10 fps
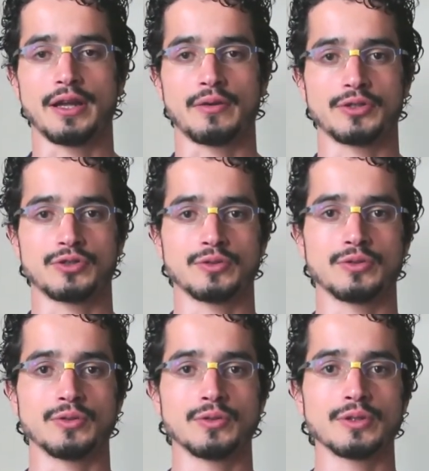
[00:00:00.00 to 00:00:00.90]
that we
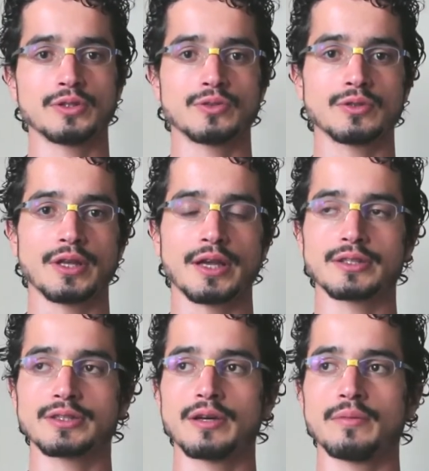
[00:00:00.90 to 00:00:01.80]
should do is to take
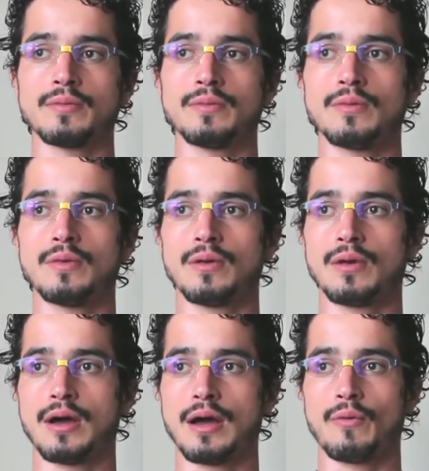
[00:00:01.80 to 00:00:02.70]
some
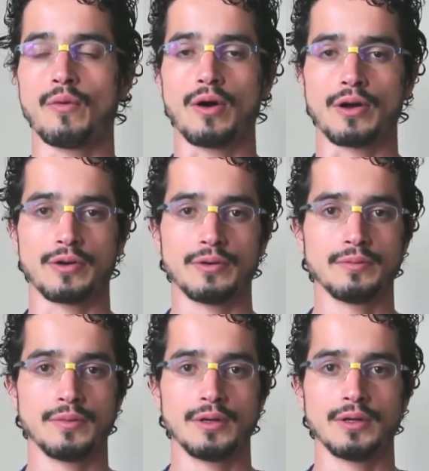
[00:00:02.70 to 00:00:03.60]
water,